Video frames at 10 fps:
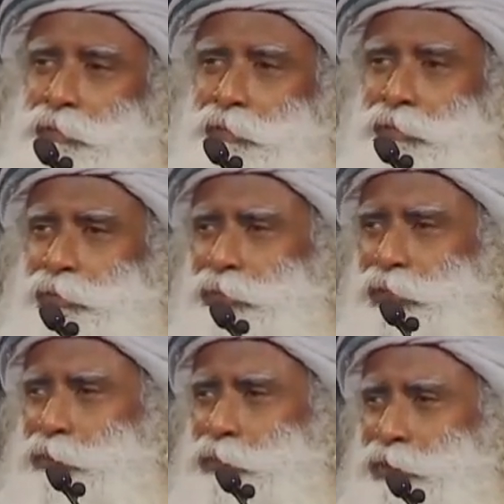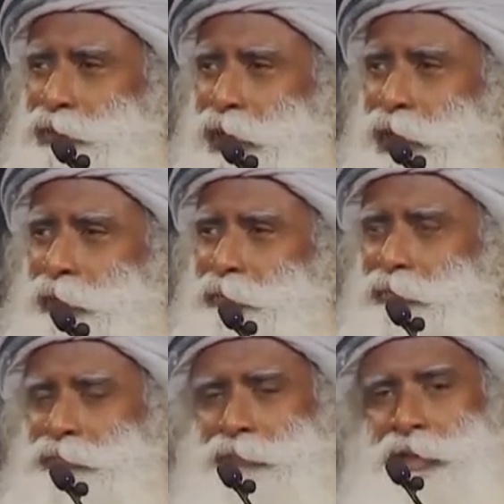You know, there was a
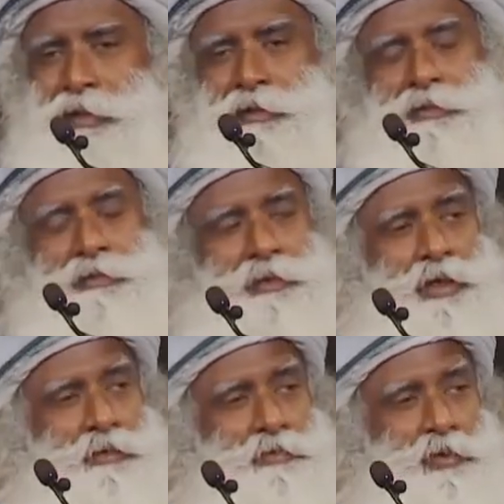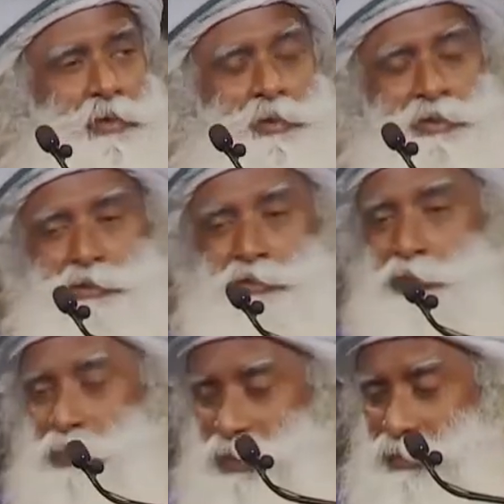time when I was always on
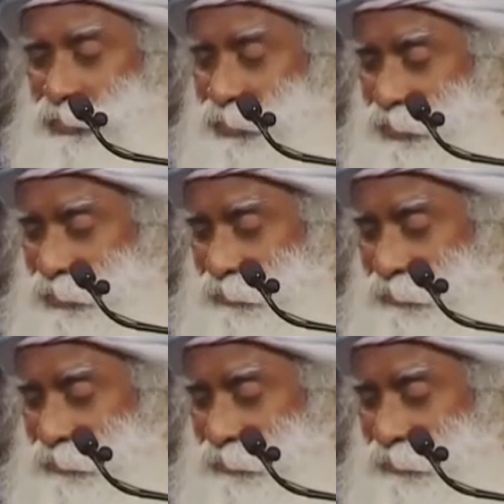two wheels.